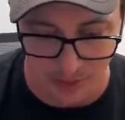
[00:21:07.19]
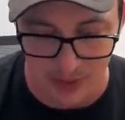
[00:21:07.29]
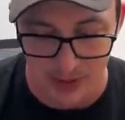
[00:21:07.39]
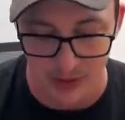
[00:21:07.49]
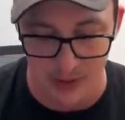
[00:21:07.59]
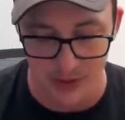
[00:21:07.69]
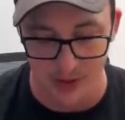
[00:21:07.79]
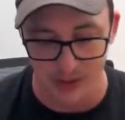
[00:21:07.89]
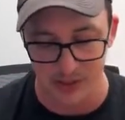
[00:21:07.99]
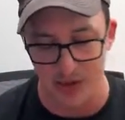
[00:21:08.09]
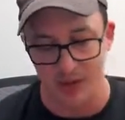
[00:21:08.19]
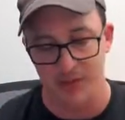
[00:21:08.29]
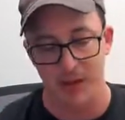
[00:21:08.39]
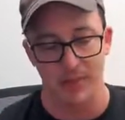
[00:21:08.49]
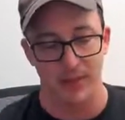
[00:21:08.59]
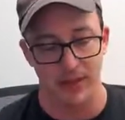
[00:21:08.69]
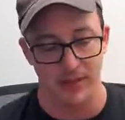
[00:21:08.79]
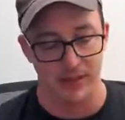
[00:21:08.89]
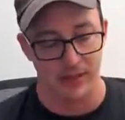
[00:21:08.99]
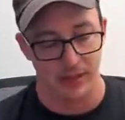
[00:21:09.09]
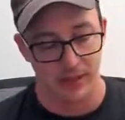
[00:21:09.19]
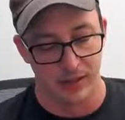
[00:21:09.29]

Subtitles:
And the reason you use exhaustMap is